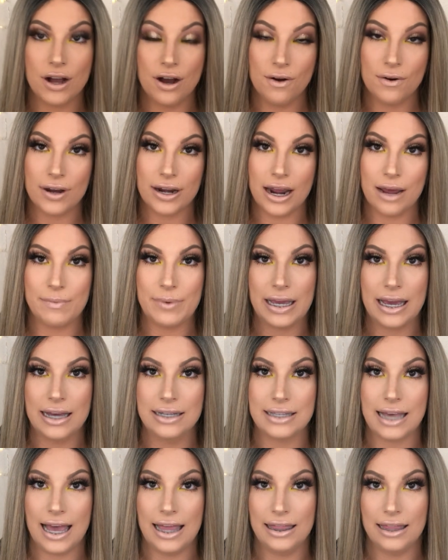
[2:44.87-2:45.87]
coconut
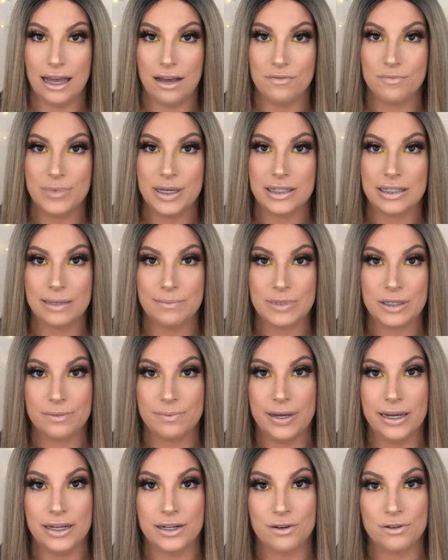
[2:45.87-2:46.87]
because I love me some
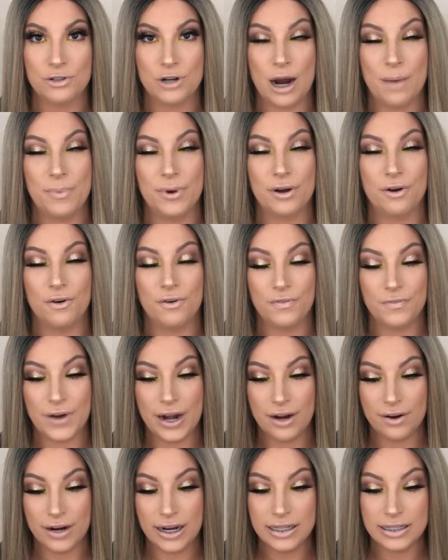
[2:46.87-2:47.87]
sweet tropical
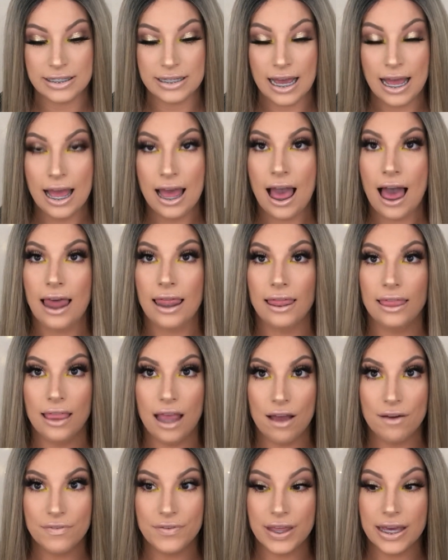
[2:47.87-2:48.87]
fragrance.
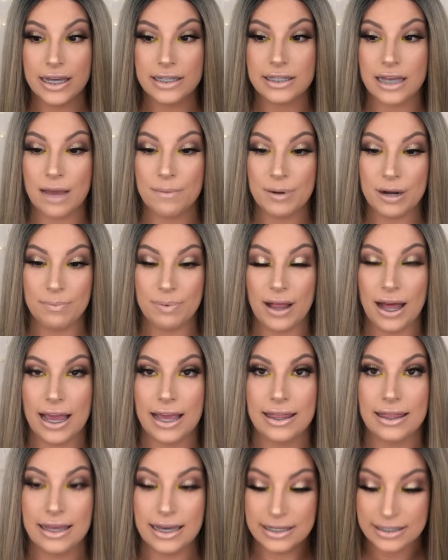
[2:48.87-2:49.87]
Love this. I've been
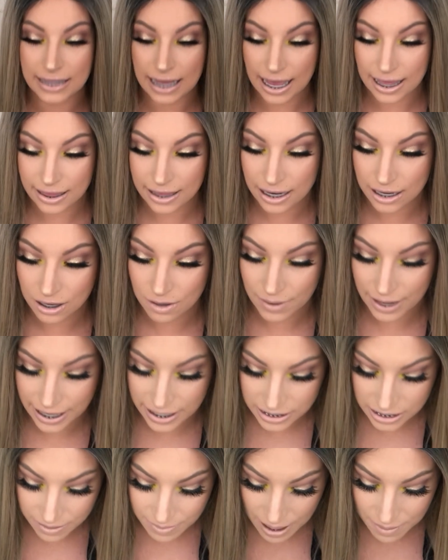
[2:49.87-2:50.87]
applying this and then going
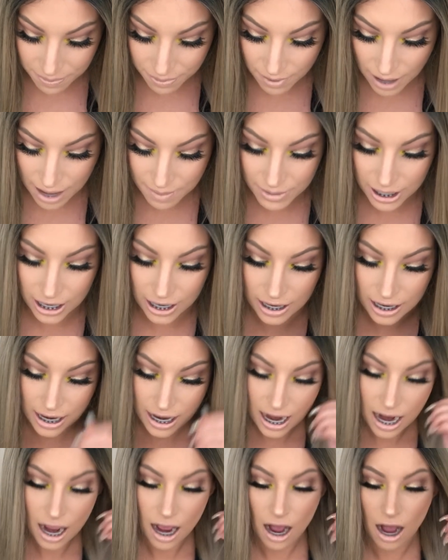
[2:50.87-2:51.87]
into my primer.
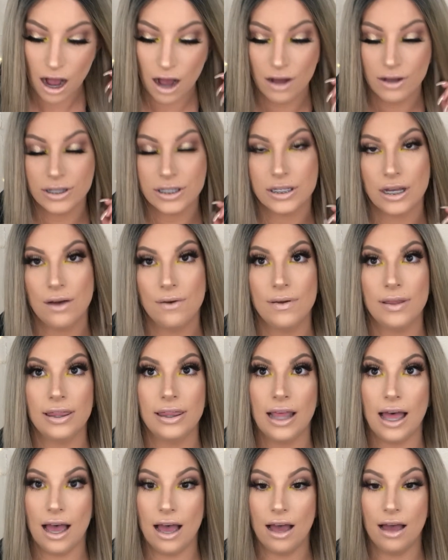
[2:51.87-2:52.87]
Also
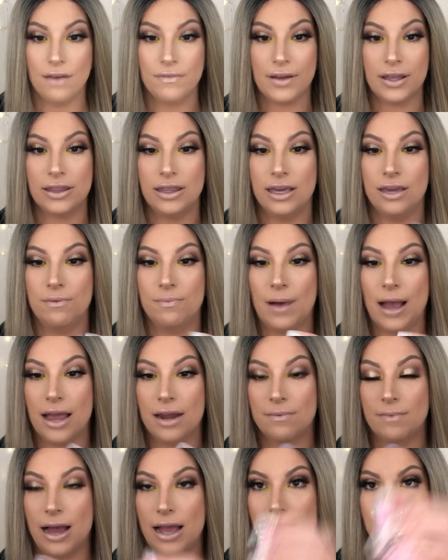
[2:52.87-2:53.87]
love the Wet
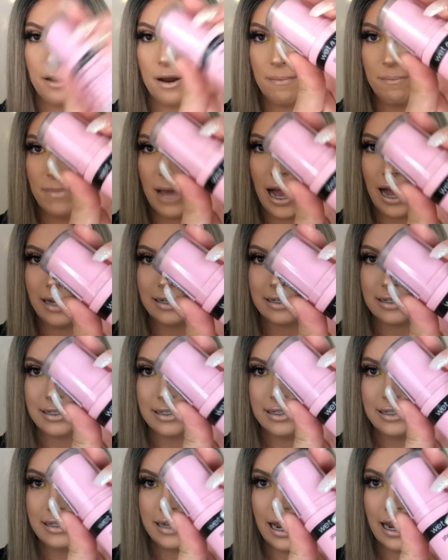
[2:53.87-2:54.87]
n Wild Matte
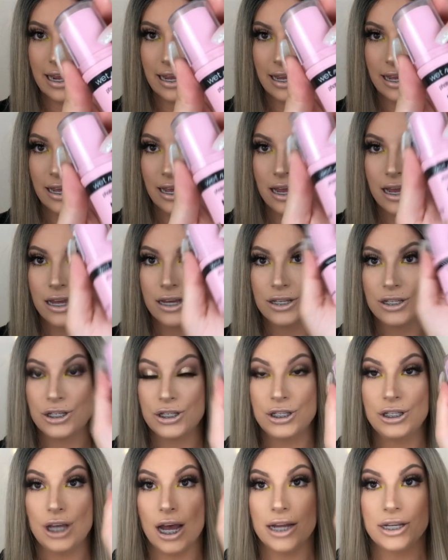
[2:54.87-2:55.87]
Stick.
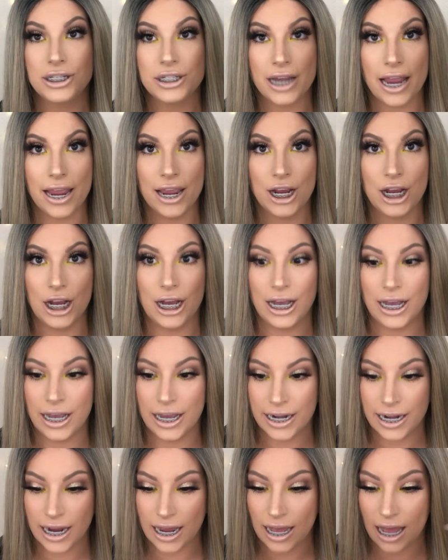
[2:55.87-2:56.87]
Such a
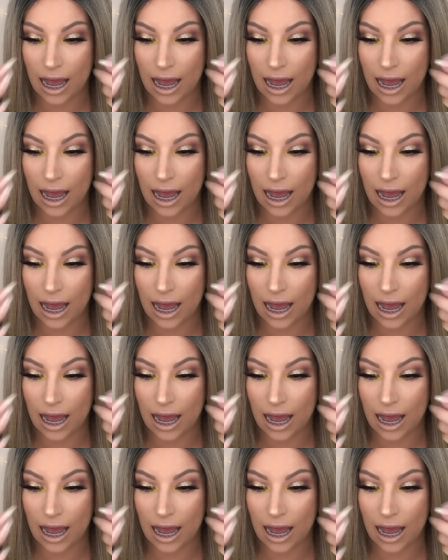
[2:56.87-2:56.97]
good